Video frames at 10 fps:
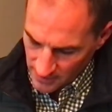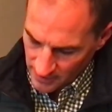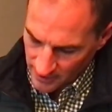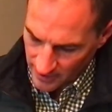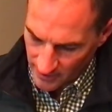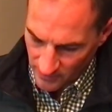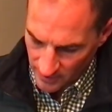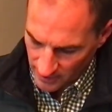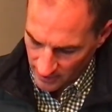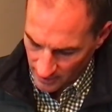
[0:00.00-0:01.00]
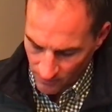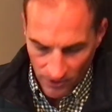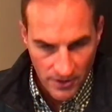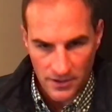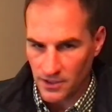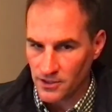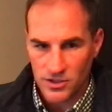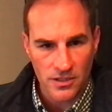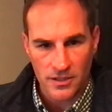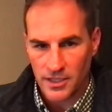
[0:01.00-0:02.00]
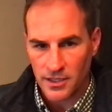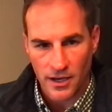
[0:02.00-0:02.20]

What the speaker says: and I'm working diligently.